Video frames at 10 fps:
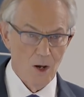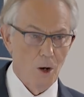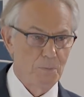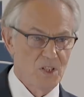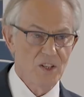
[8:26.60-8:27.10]

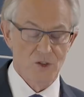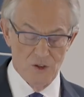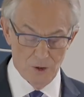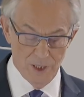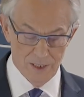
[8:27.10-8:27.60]
Opposition
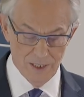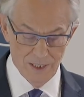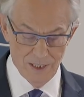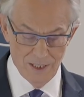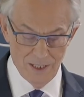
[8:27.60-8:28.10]
to it
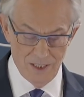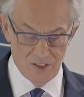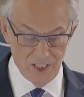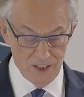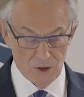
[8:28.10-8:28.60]

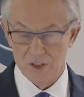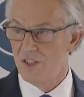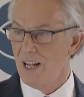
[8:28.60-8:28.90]
is seen not as